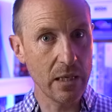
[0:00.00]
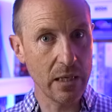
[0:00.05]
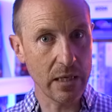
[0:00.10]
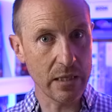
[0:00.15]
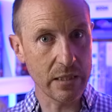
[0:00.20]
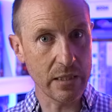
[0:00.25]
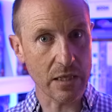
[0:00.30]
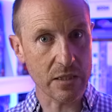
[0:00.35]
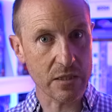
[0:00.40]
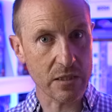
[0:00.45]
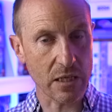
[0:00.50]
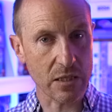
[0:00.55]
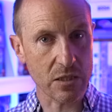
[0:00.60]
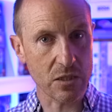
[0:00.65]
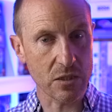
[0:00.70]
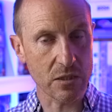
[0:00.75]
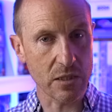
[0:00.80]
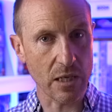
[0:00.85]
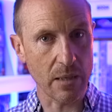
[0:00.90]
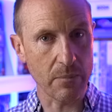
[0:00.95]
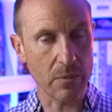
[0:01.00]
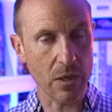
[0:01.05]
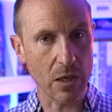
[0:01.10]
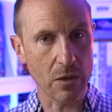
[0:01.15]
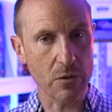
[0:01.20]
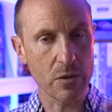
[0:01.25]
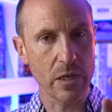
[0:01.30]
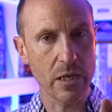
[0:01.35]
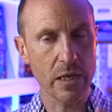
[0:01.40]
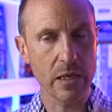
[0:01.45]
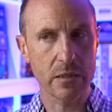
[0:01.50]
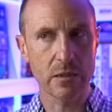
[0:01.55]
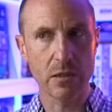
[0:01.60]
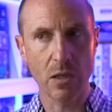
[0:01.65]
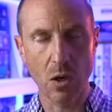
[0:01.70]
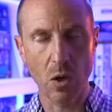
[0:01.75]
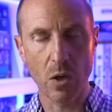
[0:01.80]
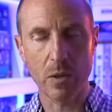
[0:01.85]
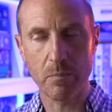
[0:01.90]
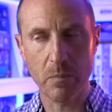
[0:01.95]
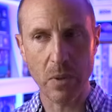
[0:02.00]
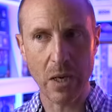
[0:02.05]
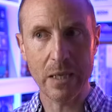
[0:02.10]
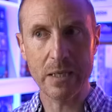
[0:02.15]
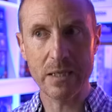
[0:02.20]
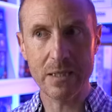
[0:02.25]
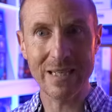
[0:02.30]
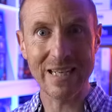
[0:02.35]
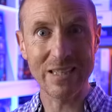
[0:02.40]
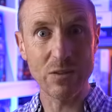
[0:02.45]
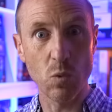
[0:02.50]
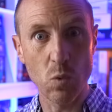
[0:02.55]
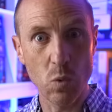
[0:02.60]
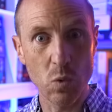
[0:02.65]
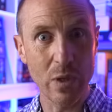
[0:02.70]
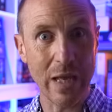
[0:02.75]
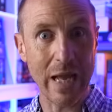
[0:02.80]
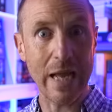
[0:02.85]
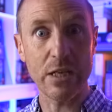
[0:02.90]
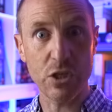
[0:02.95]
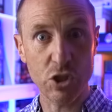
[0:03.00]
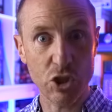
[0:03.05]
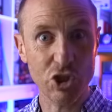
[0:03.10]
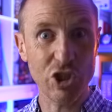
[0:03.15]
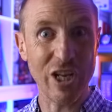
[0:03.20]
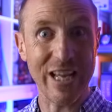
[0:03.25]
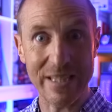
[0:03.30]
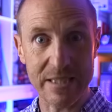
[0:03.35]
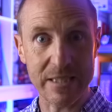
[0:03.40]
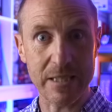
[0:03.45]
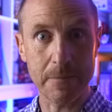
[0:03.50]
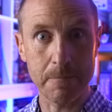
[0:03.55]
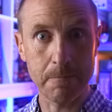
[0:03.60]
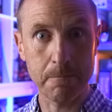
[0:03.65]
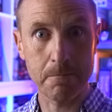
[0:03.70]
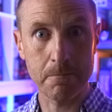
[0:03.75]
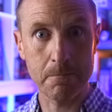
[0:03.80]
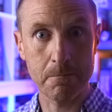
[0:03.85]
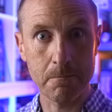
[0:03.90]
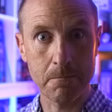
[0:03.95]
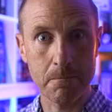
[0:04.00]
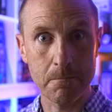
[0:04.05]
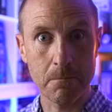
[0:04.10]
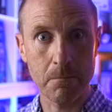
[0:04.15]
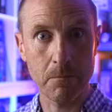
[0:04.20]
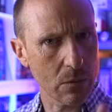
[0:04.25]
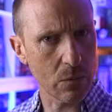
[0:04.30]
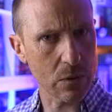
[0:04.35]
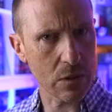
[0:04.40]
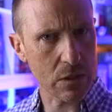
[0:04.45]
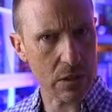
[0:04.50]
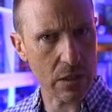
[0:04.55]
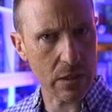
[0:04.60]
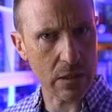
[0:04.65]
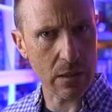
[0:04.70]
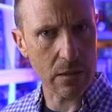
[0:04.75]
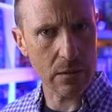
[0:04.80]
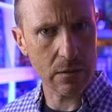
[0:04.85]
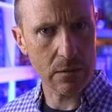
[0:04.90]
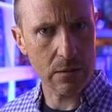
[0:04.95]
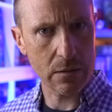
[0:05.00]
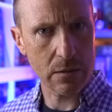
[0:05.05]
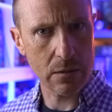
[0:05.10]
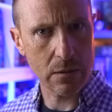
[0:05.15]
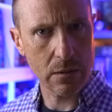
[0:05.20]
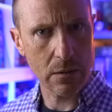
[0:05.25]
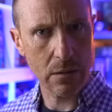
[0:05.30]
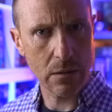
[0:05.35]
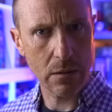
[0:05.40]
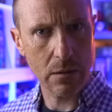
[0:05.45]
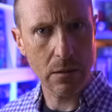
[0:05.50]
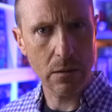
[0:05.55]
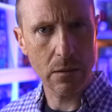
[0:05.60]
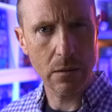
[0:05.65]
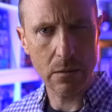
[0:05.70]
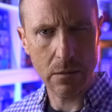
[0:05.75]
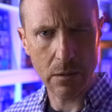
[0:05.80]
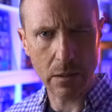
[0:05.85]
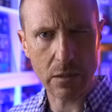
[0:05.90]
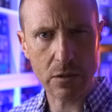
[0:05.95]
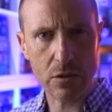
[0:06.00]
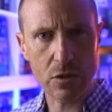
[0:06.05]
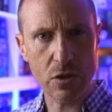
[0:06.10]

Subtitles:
in that section down below. Hit the like button and all that shit. We'll see you next